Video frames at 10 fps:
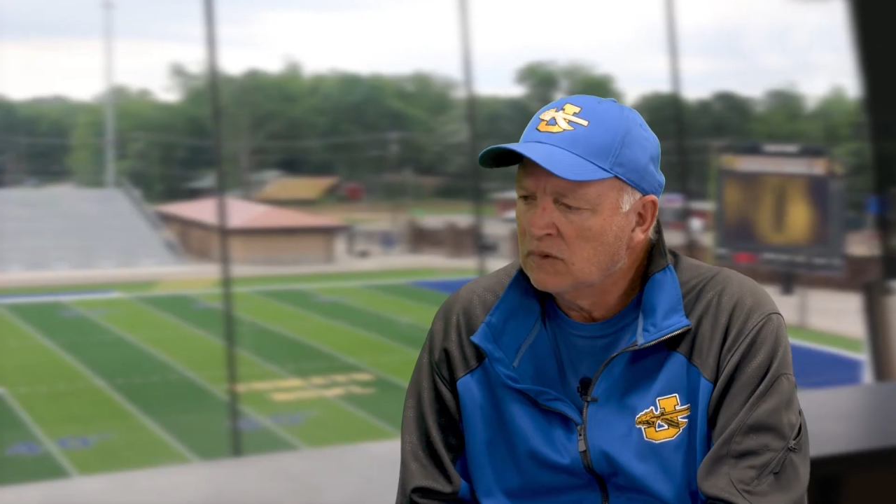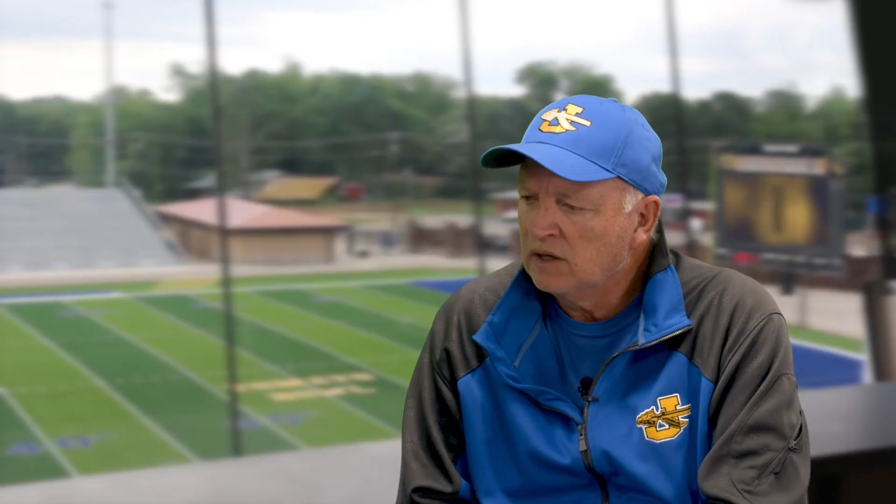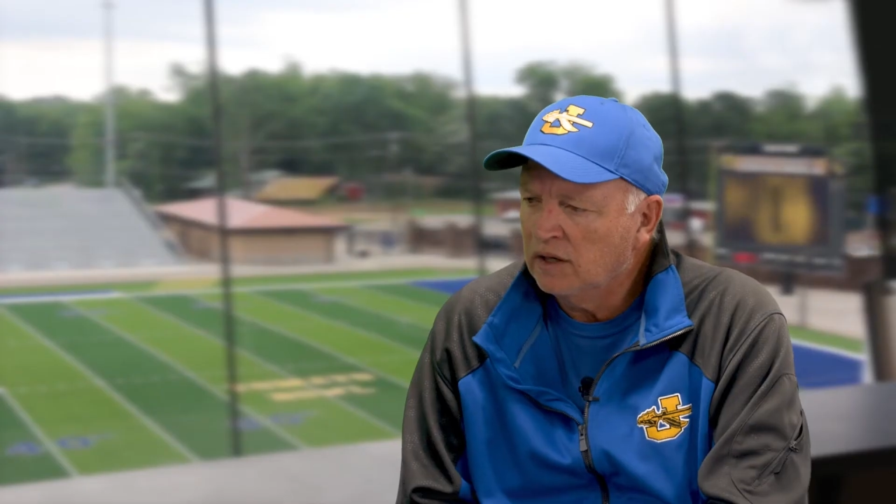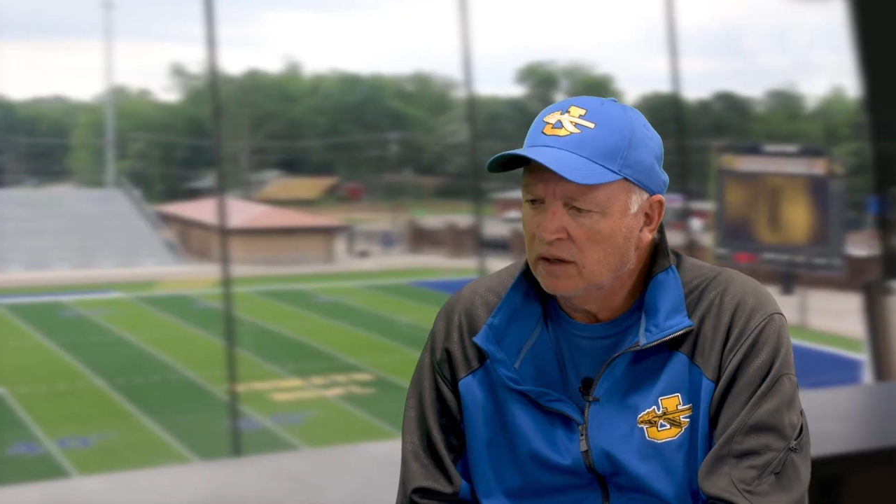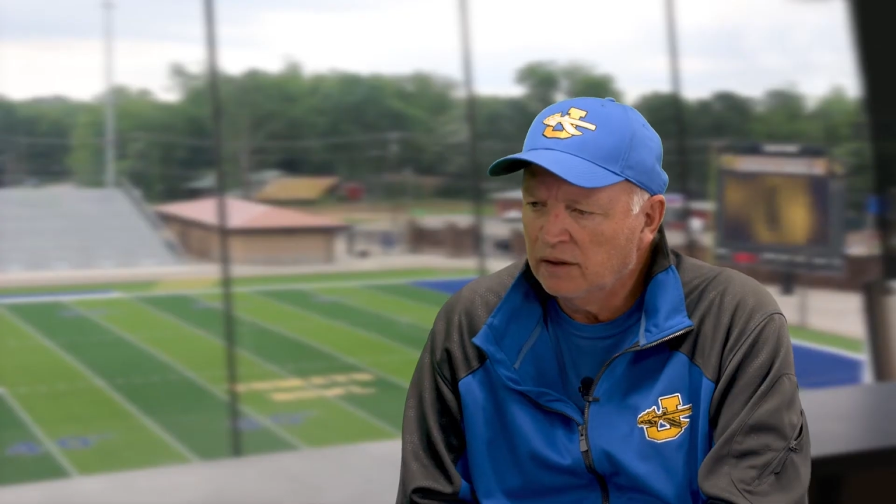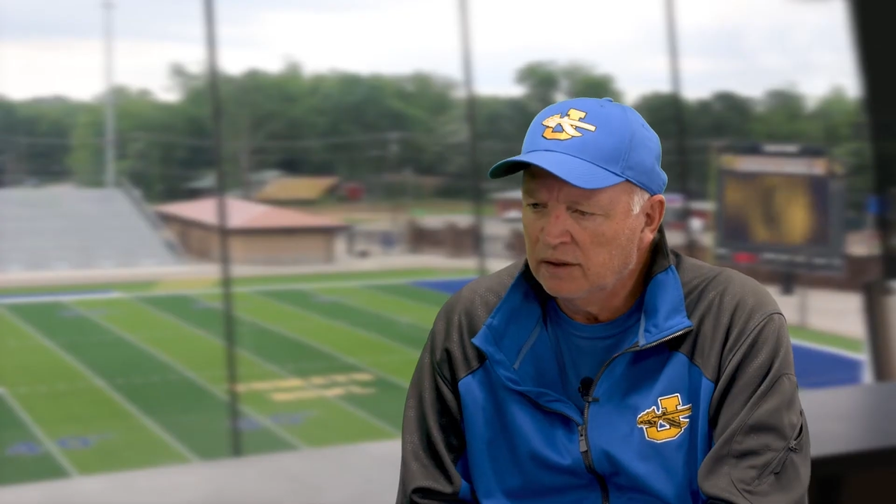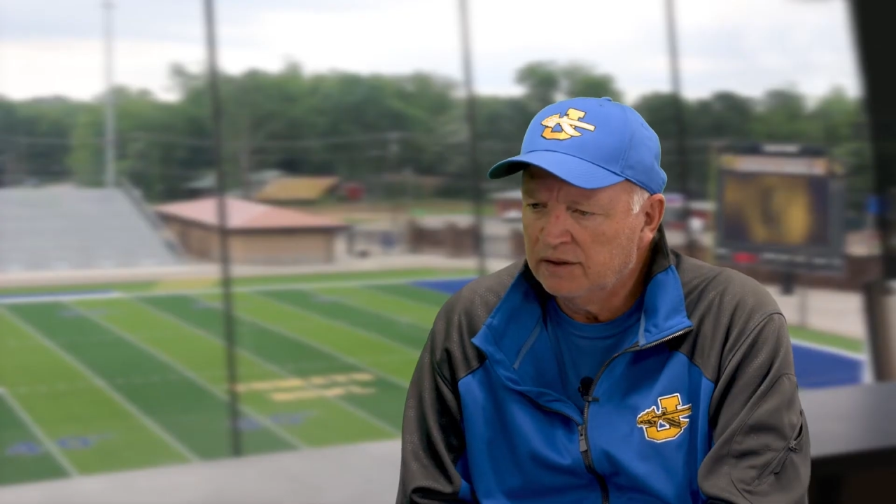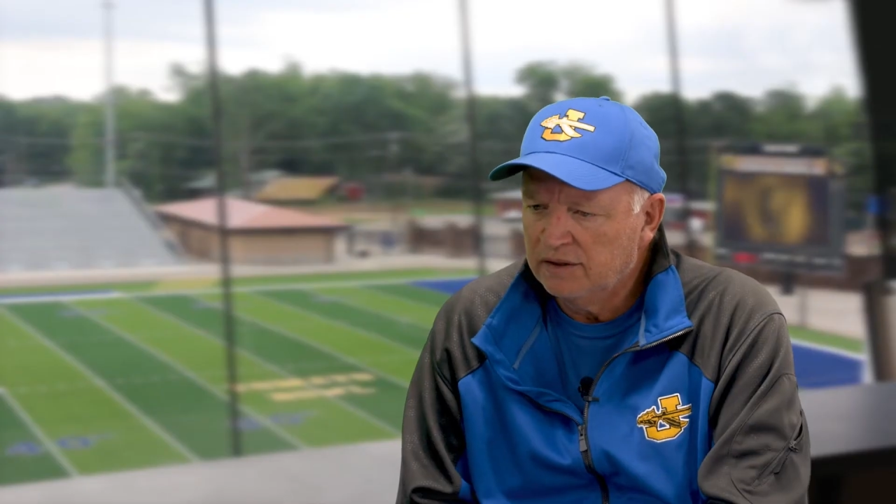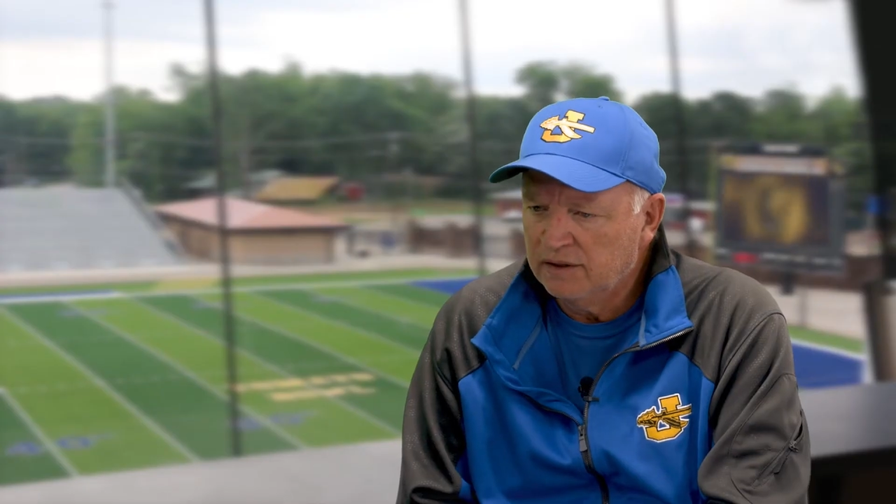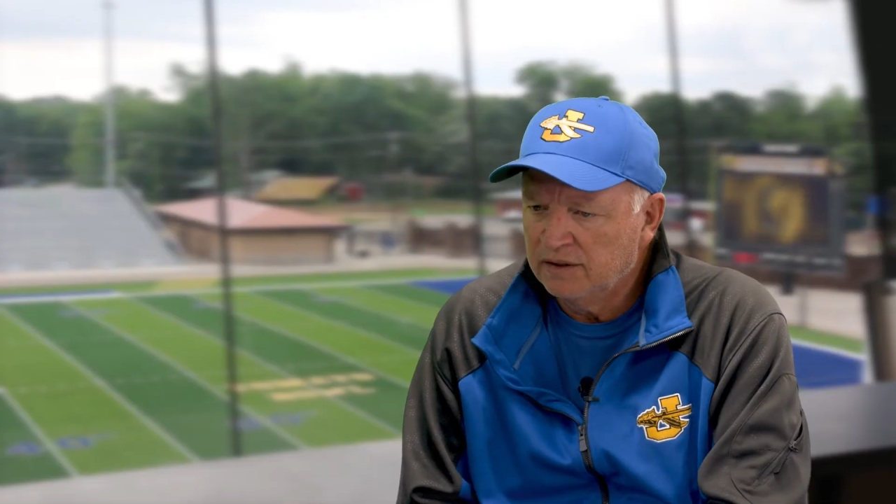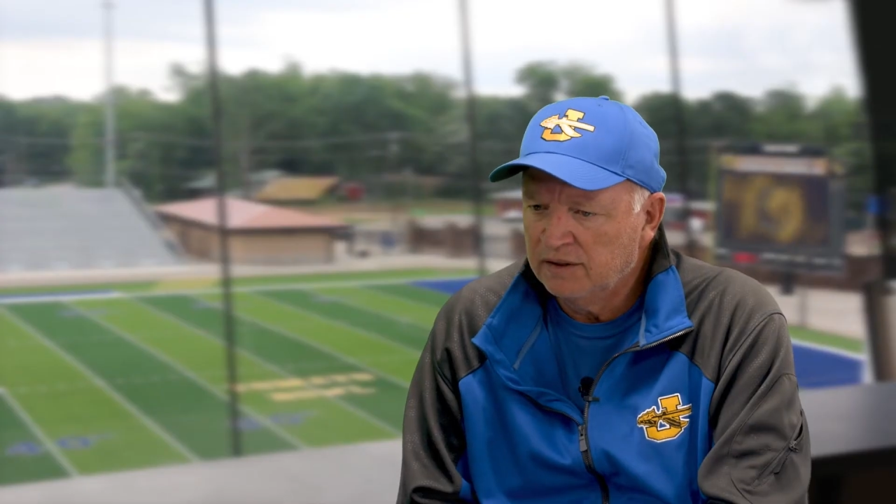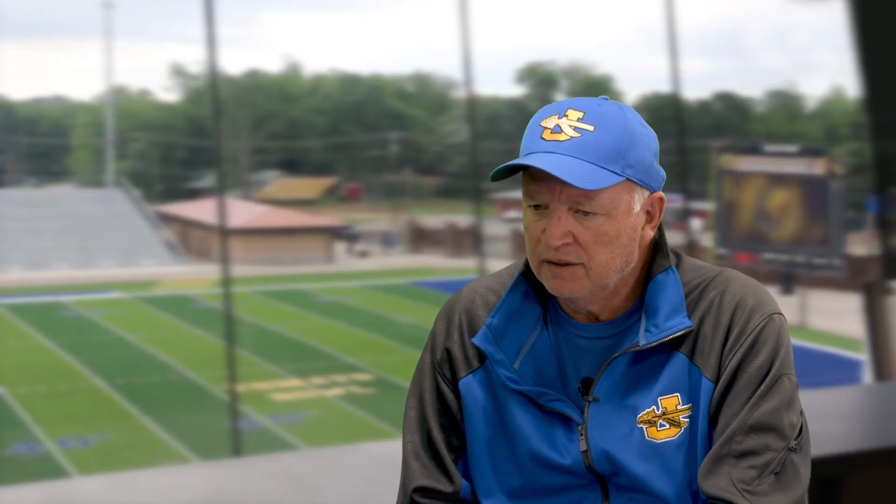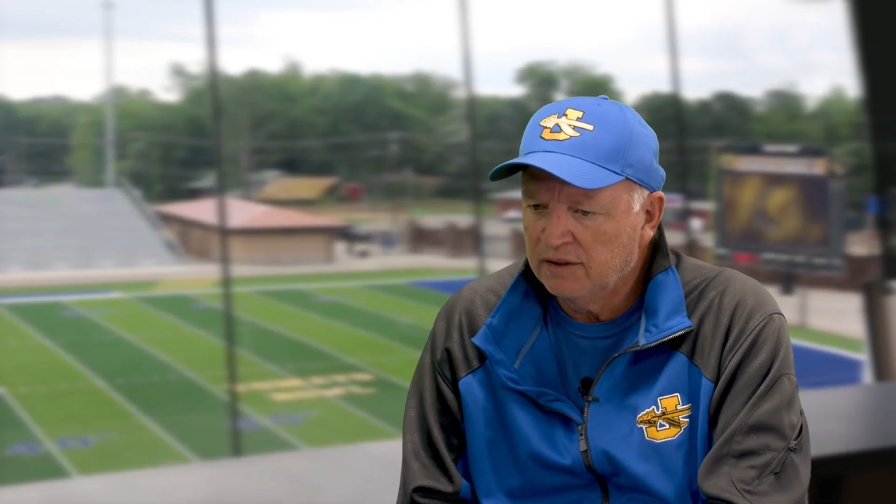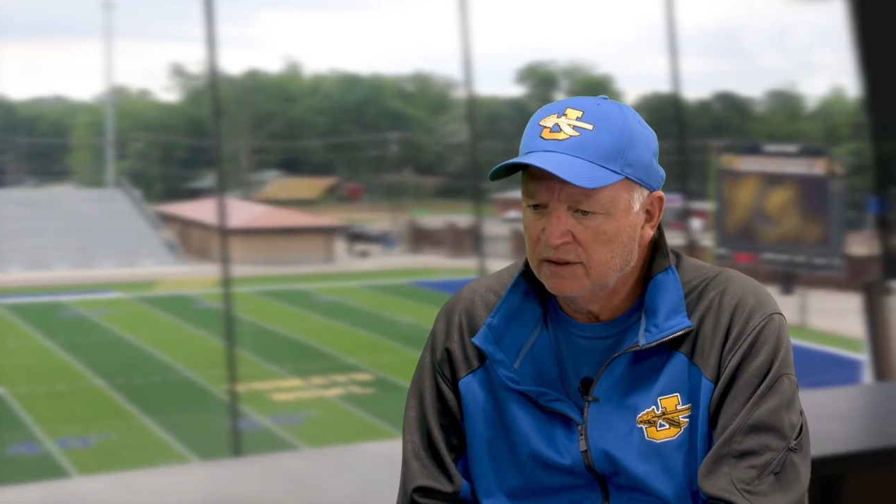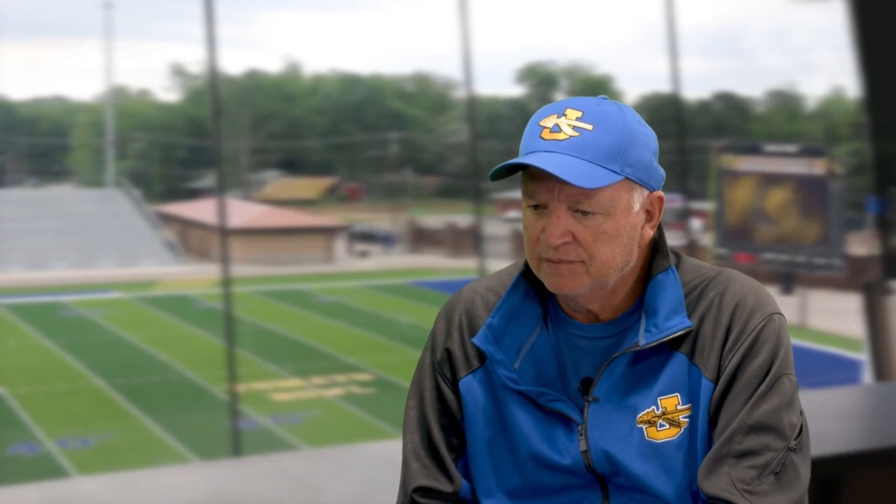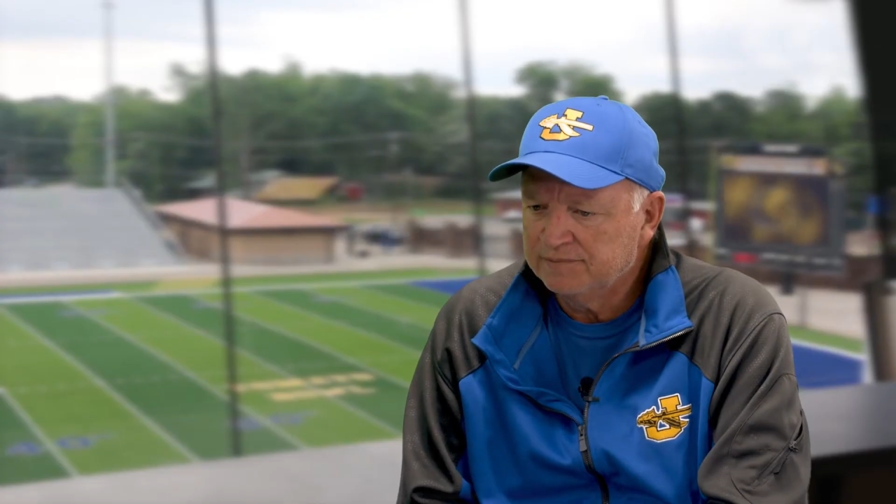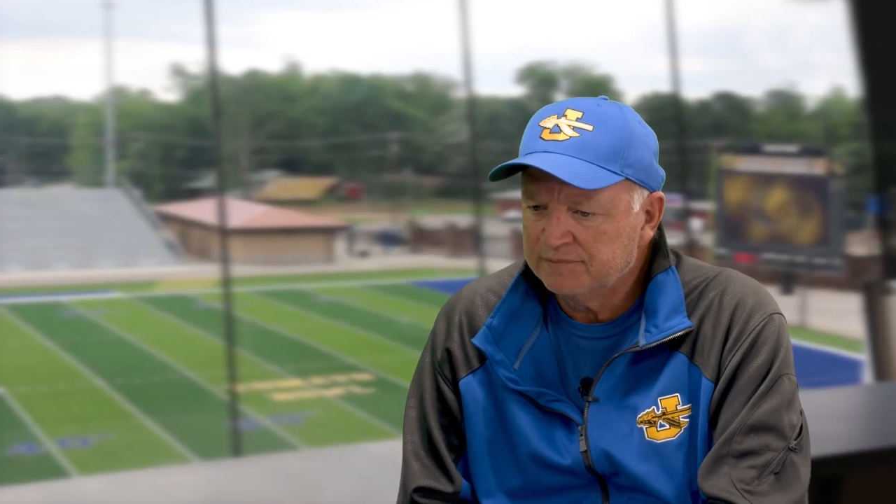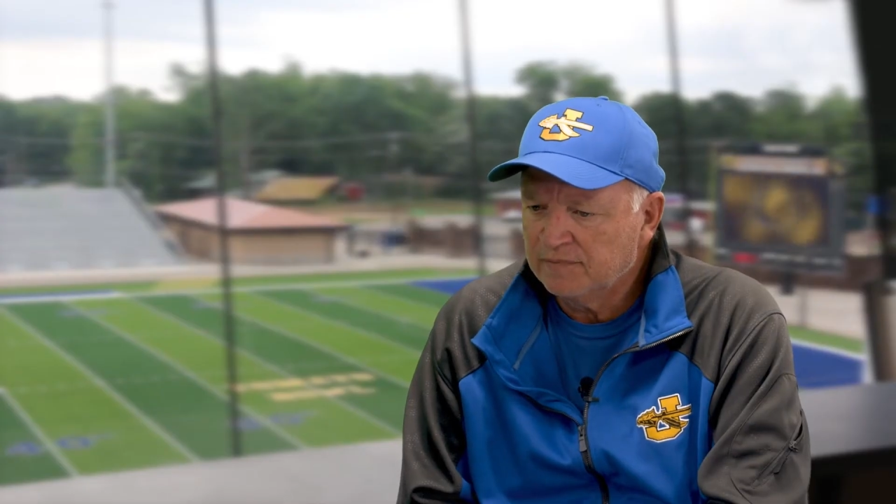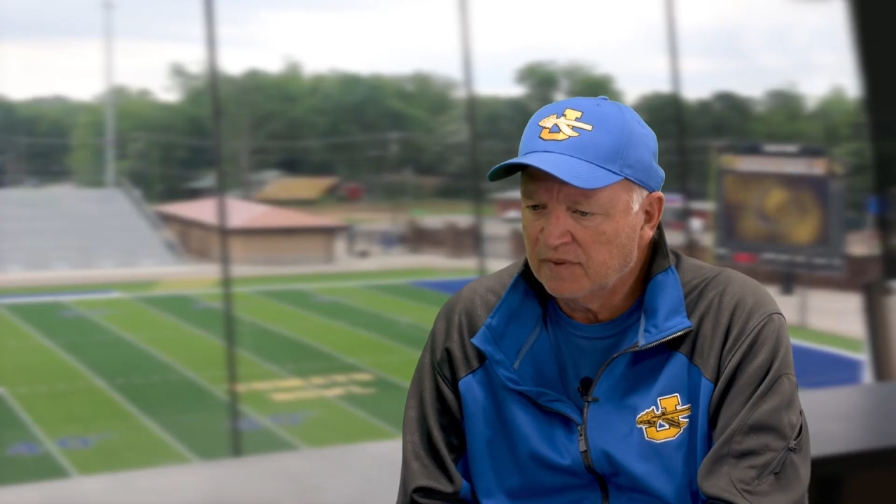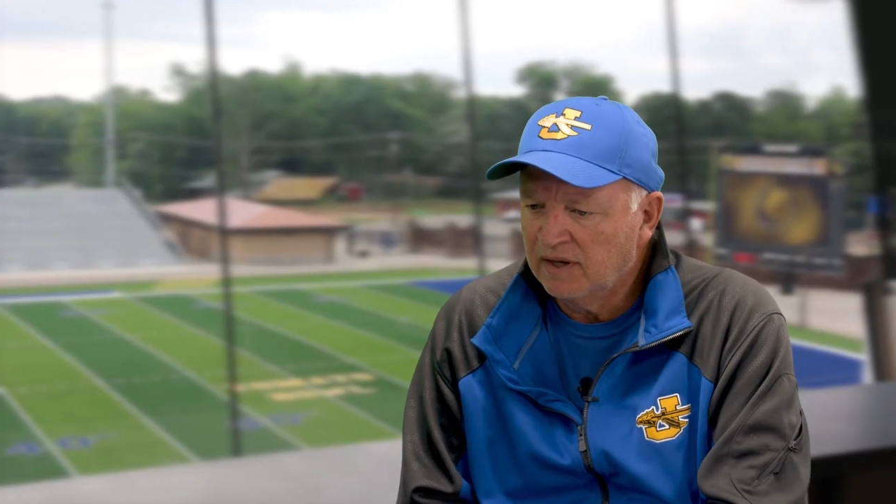Yeah, it did.
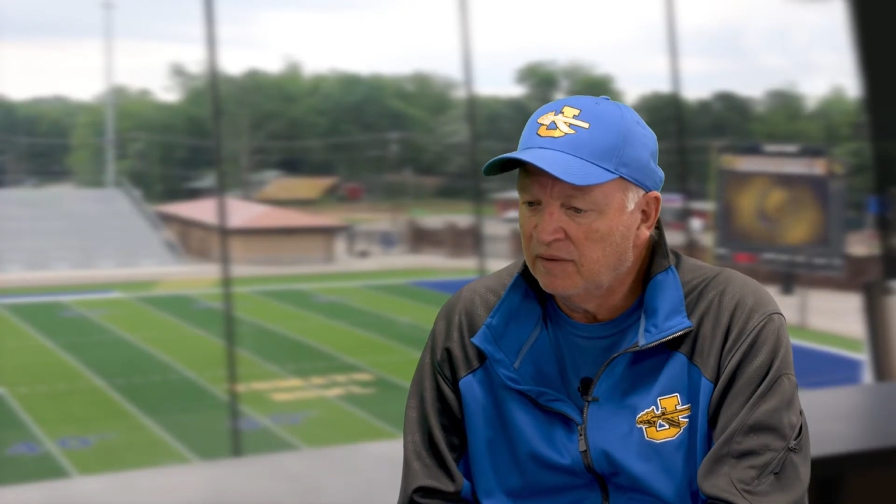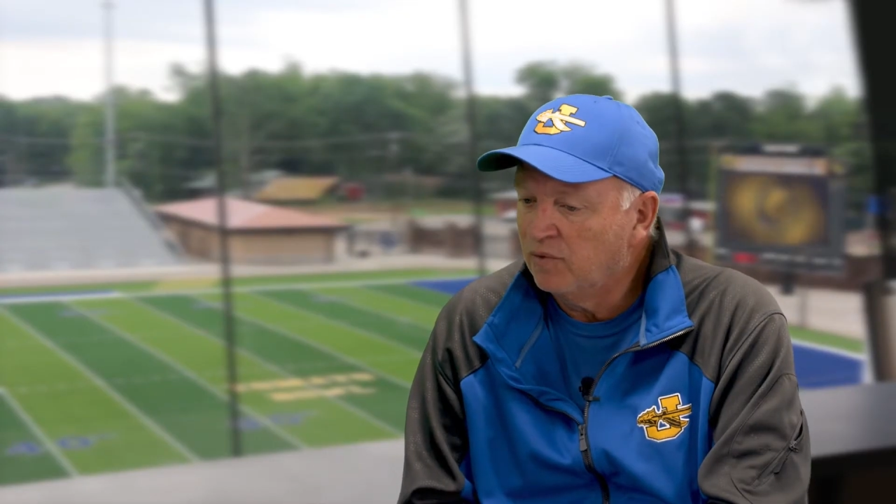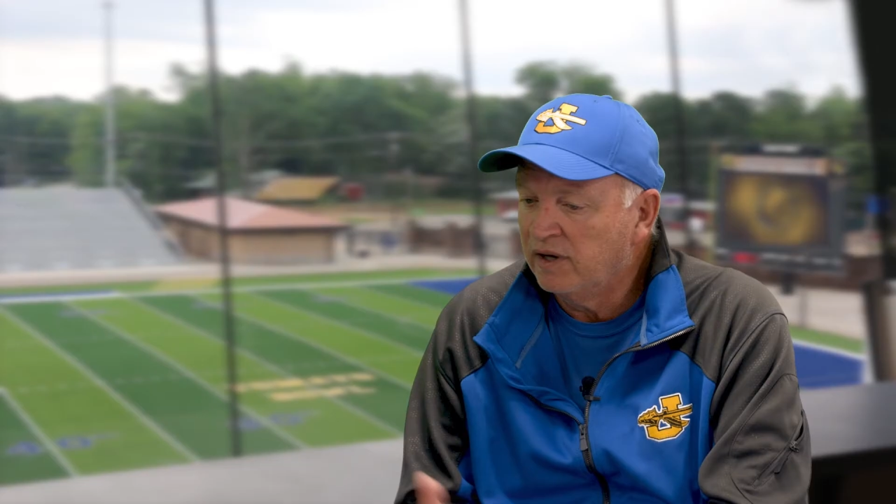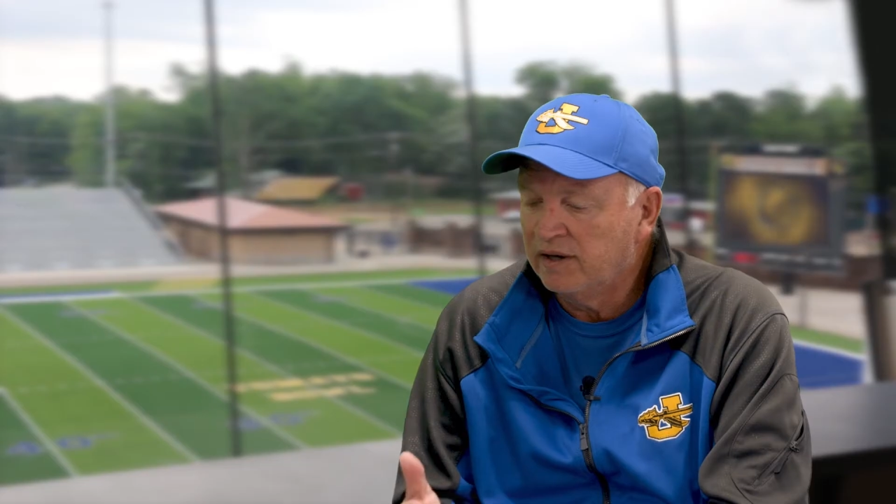And we